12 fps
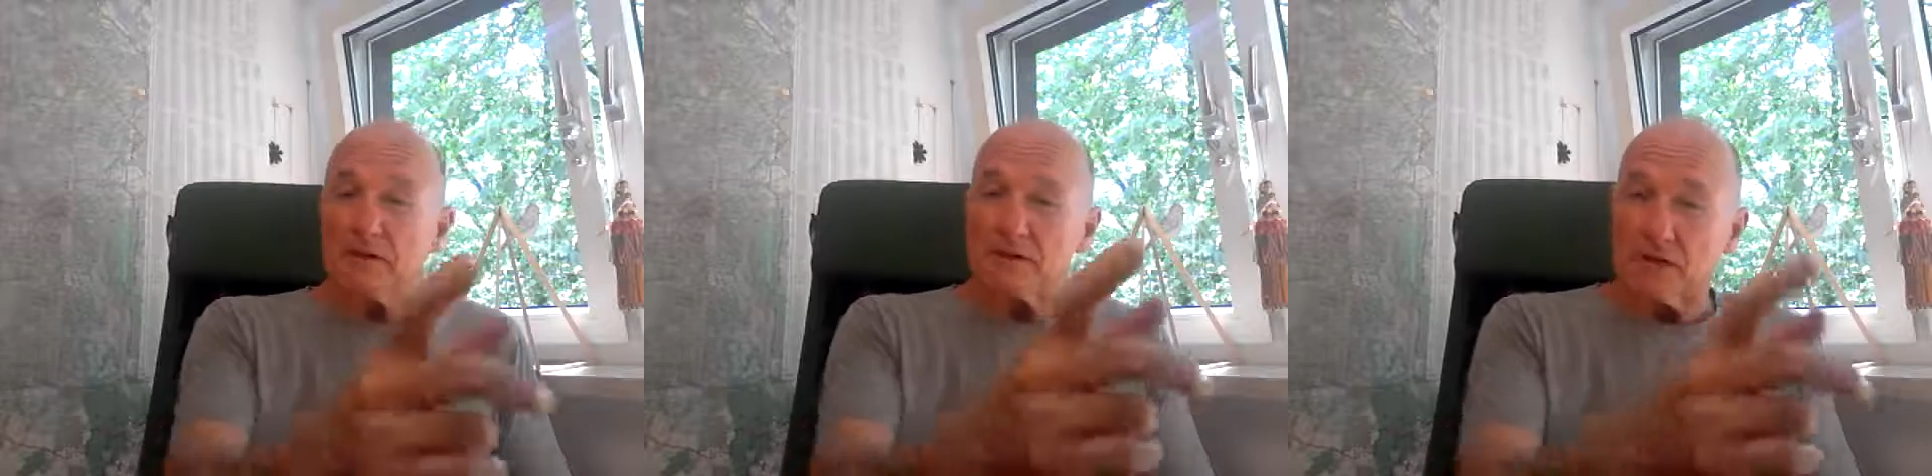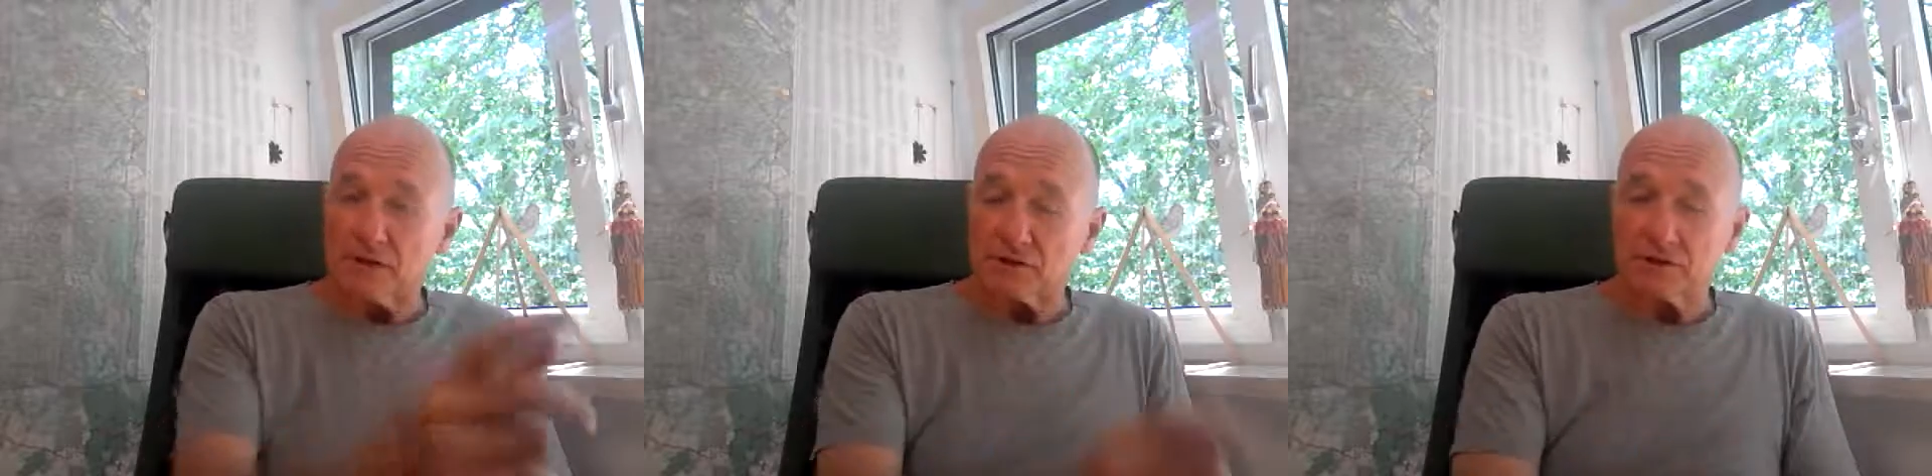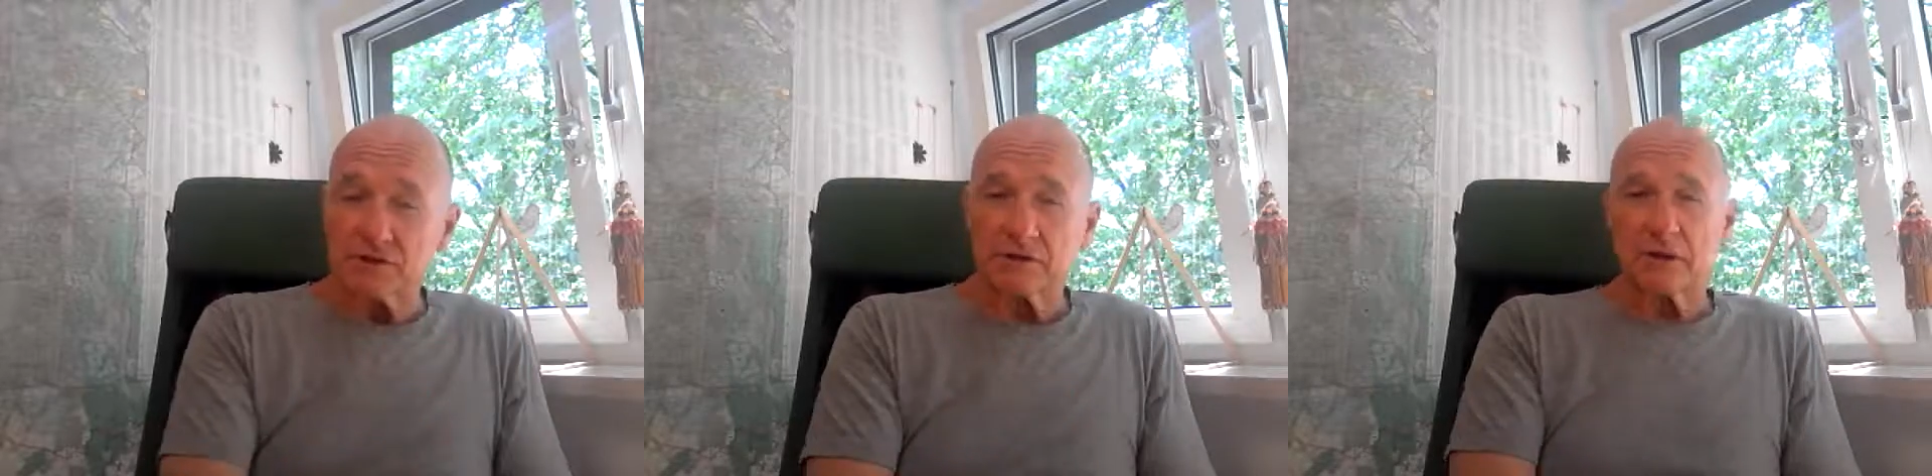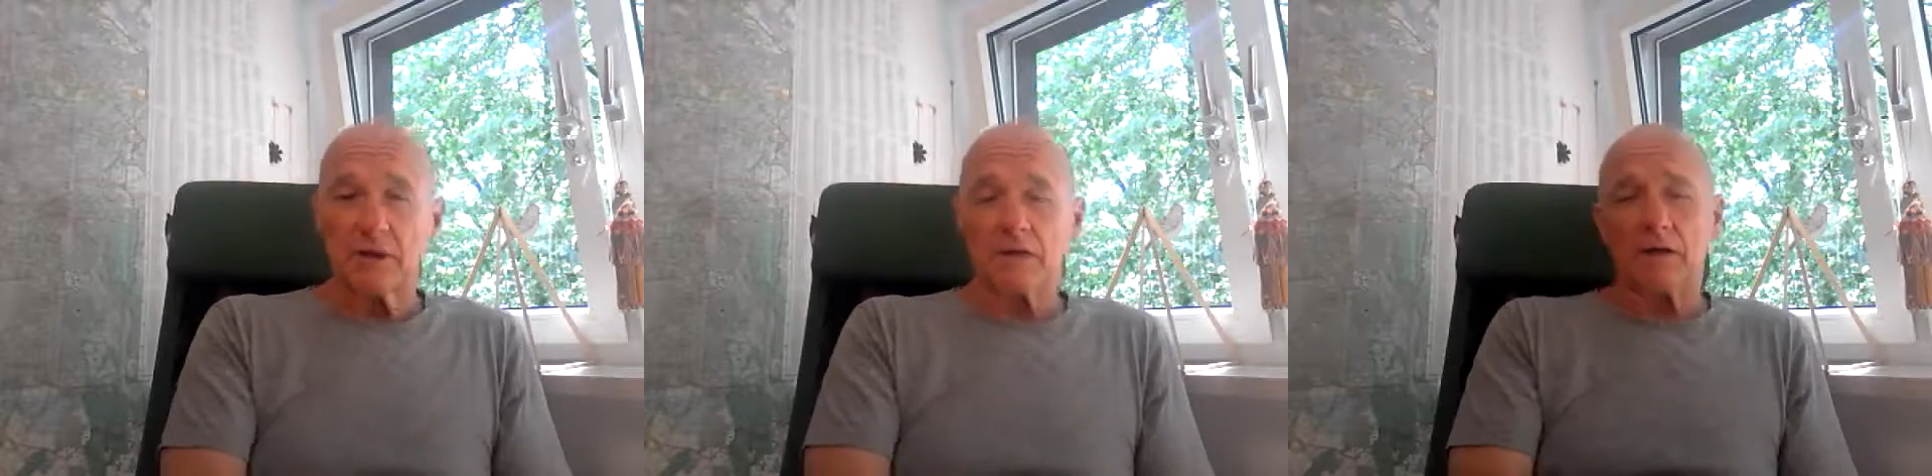in
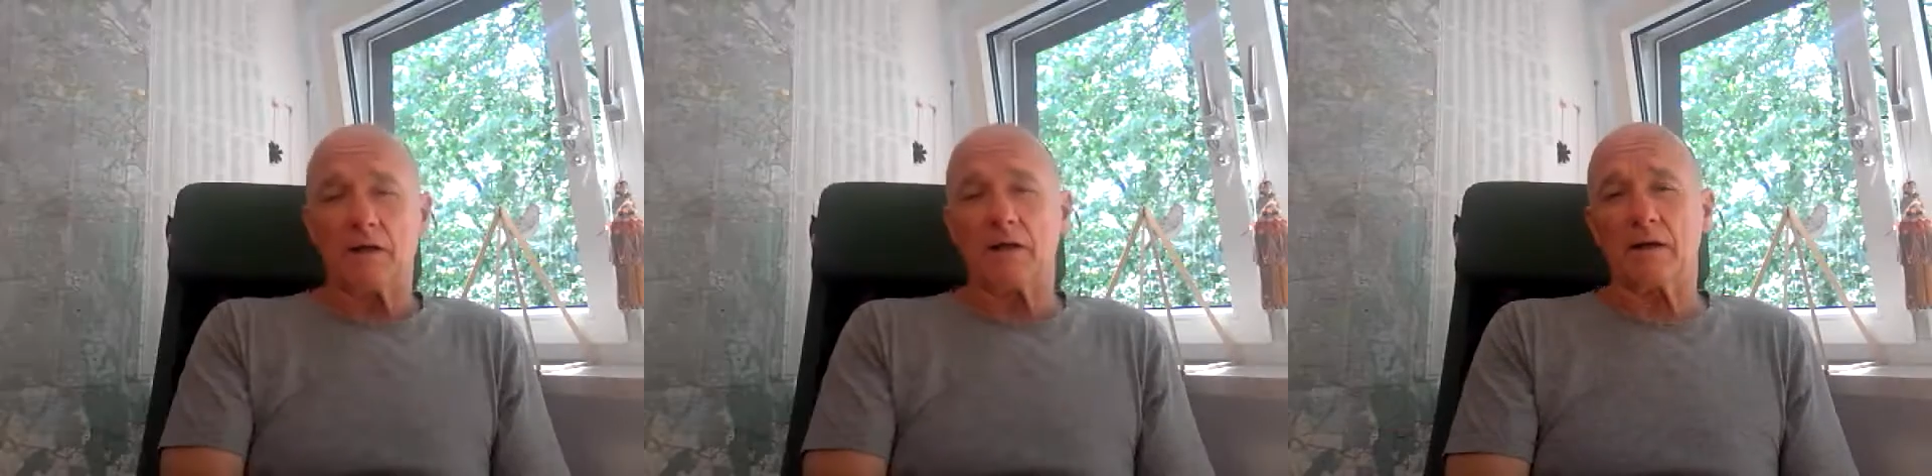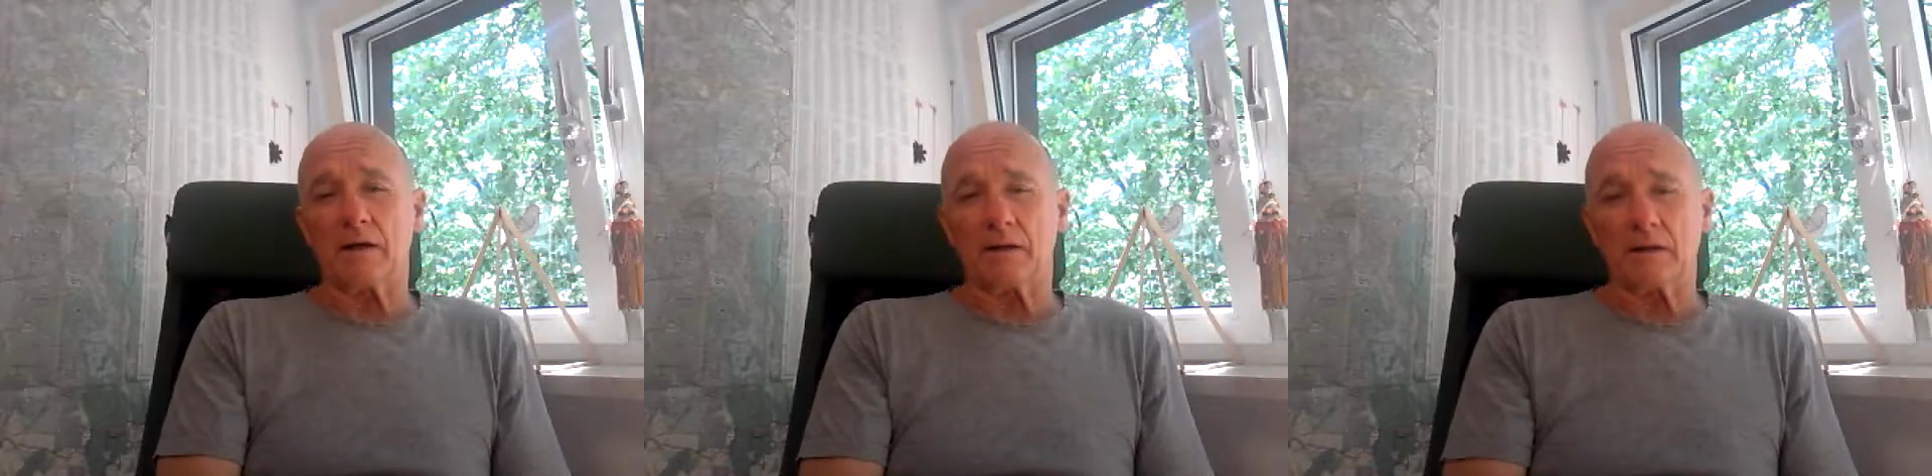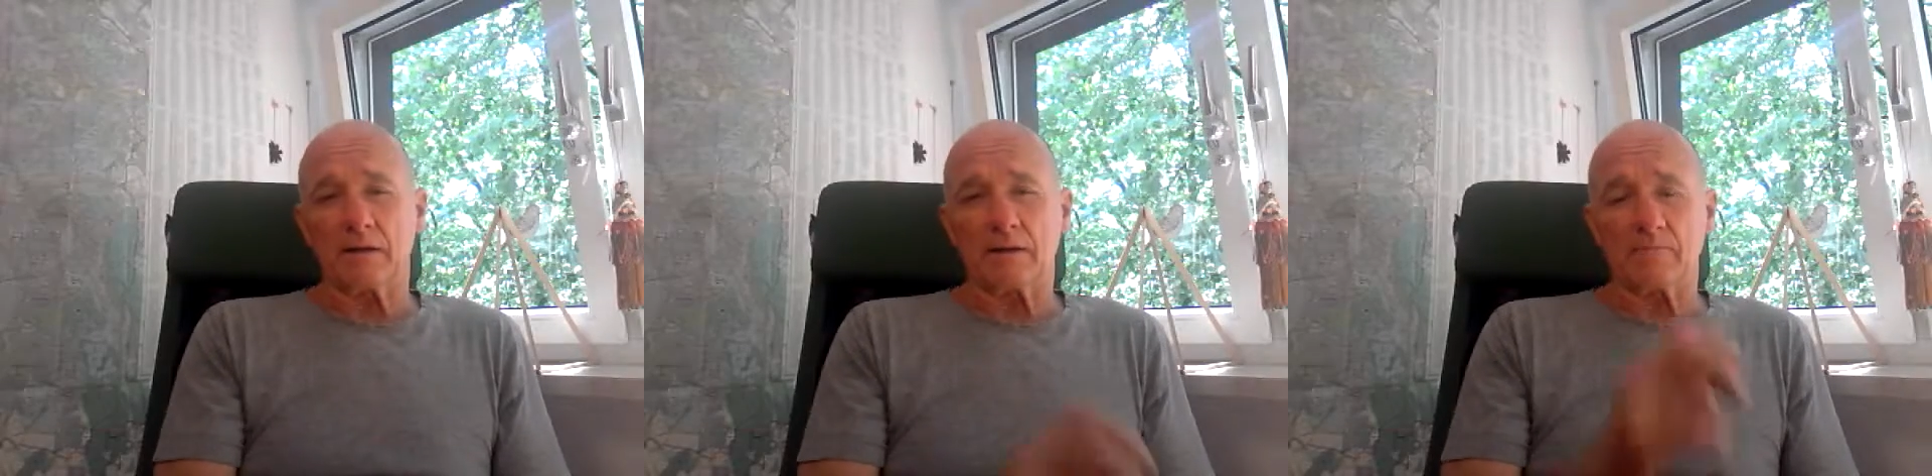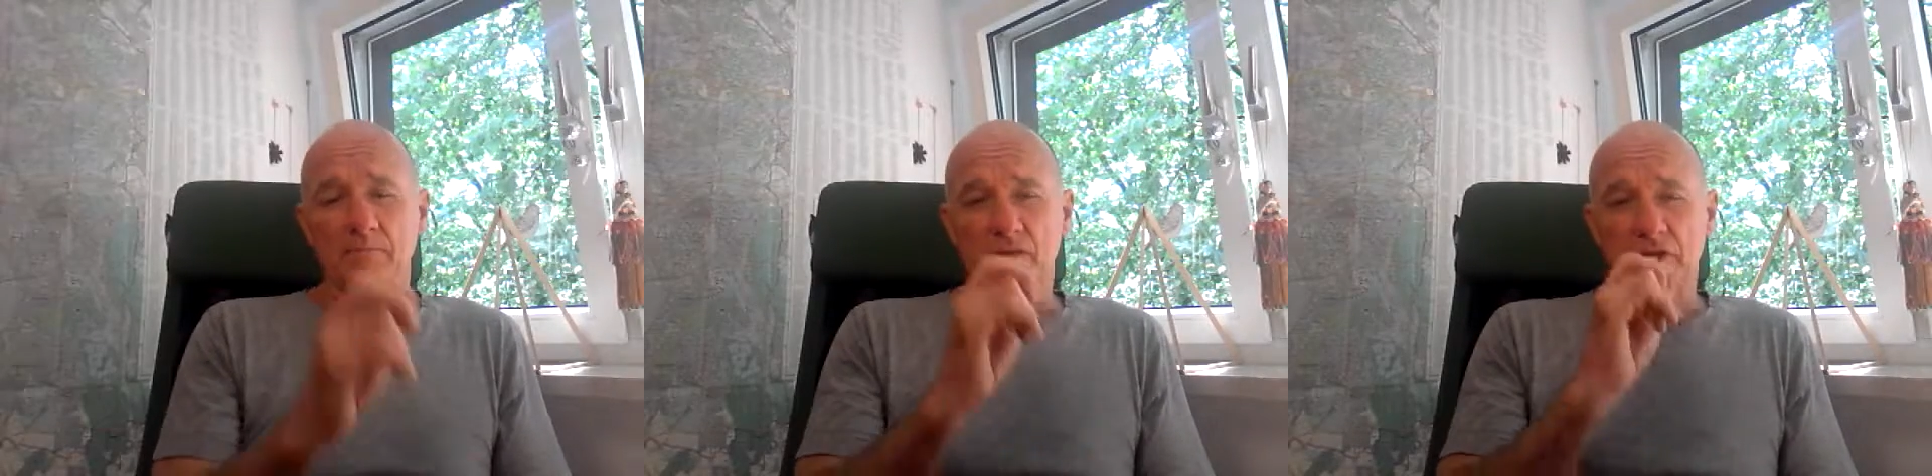touch.
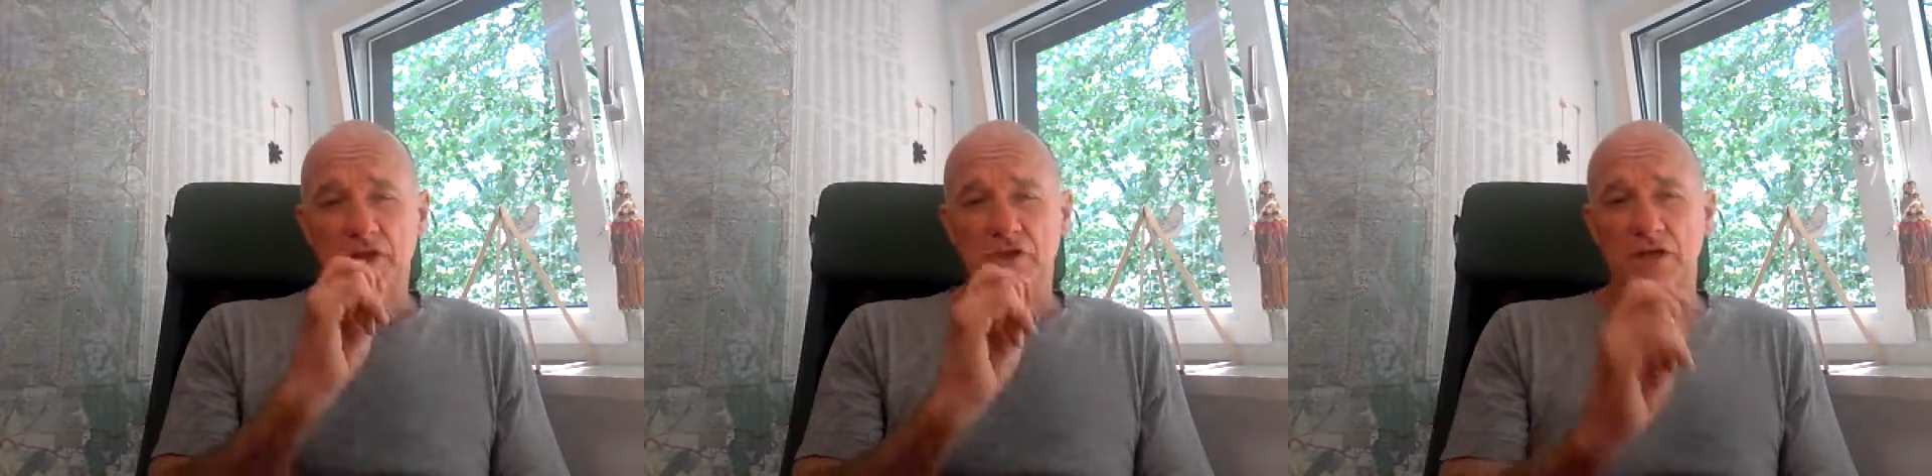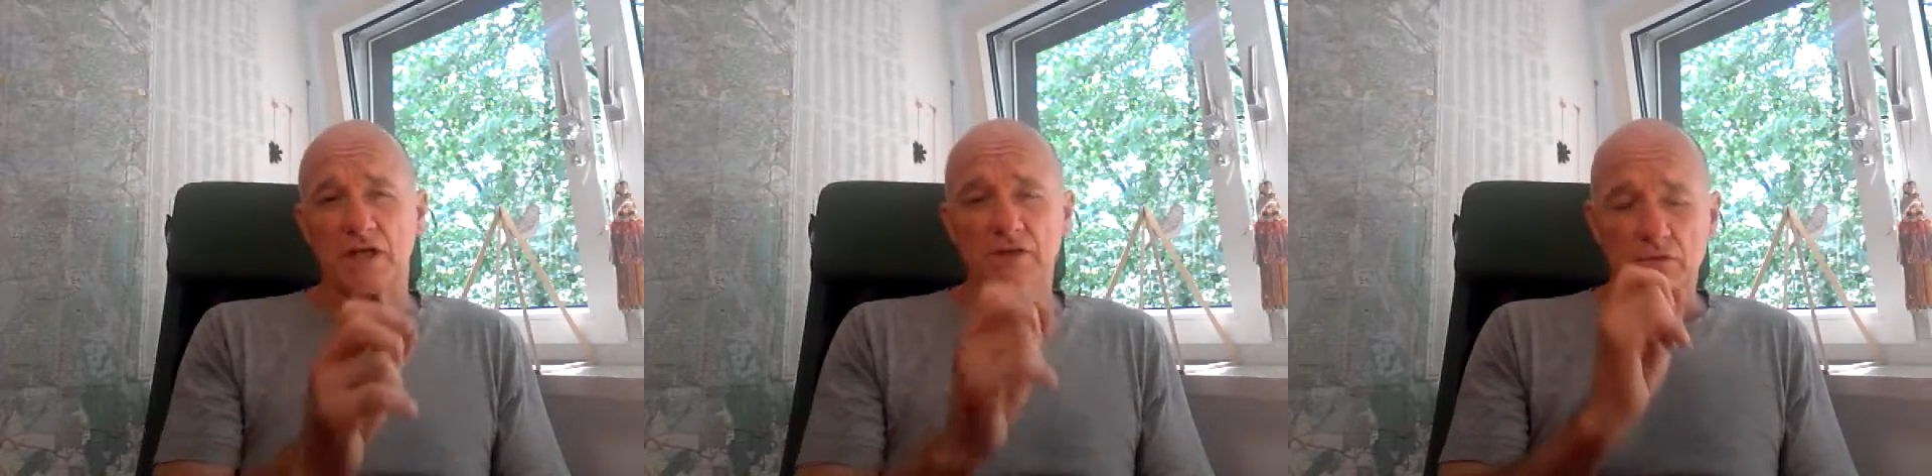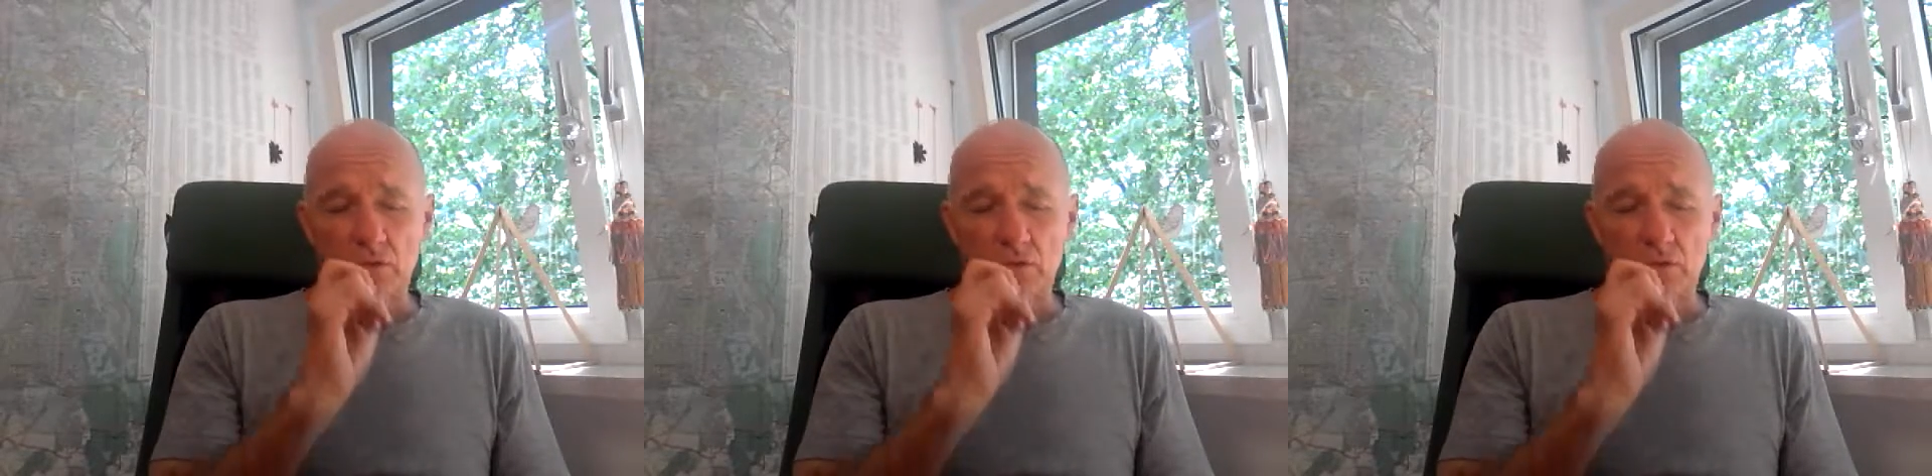I suggest,